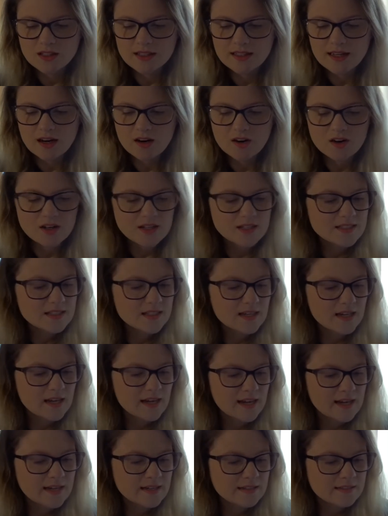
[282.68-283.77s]
Garrett
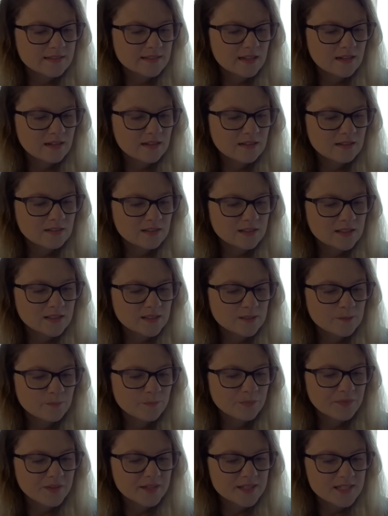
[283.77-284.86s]
and other
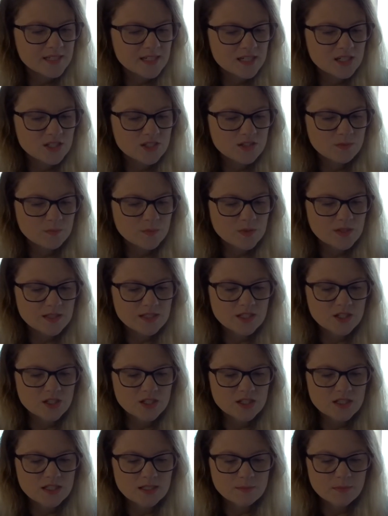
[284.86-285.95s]
international
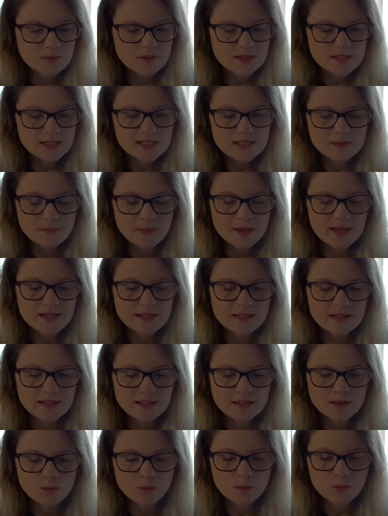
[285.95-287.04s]
musicians participated
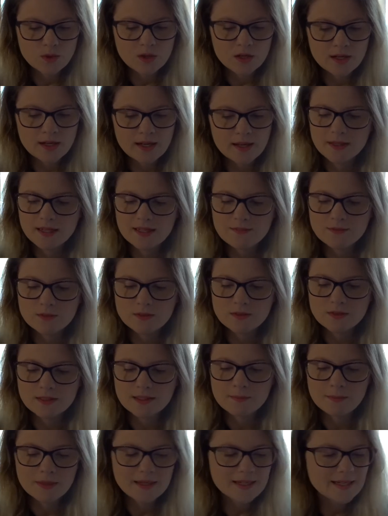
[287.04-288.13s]
in the work, meaningful
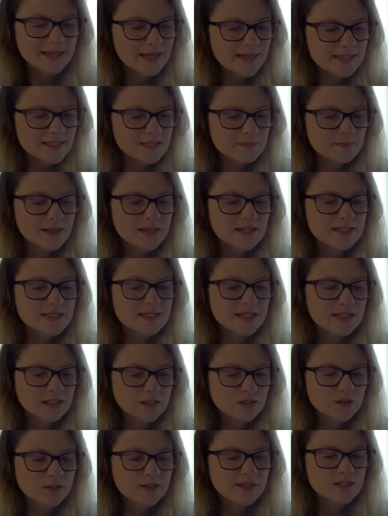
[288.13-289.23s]
in many aspects
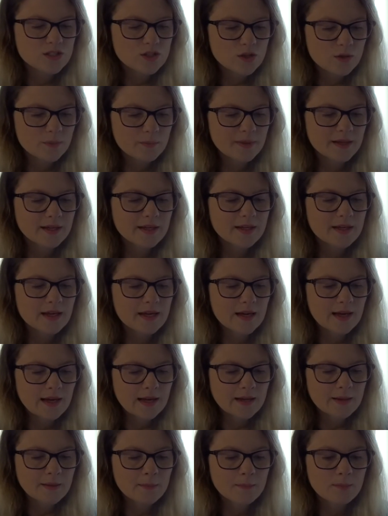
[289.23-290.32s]
including topic
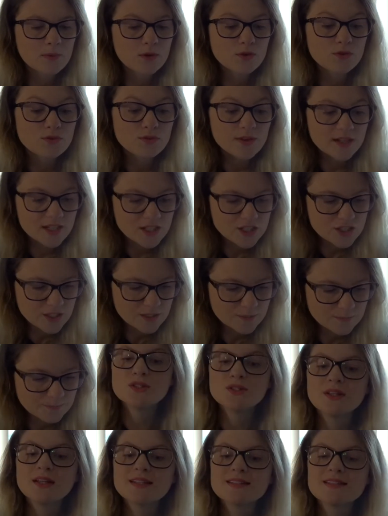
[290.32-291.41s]
and perfection.
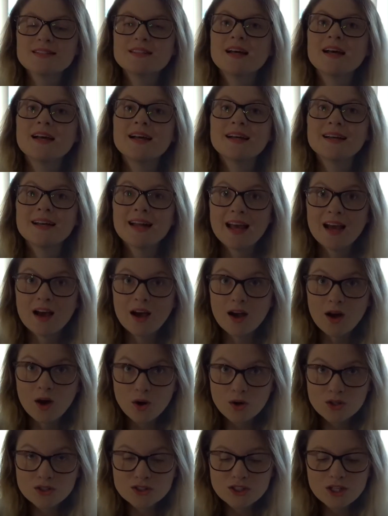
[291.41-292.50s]
2009
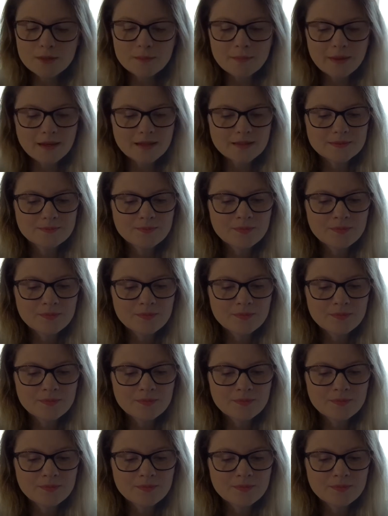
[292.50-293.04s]
October.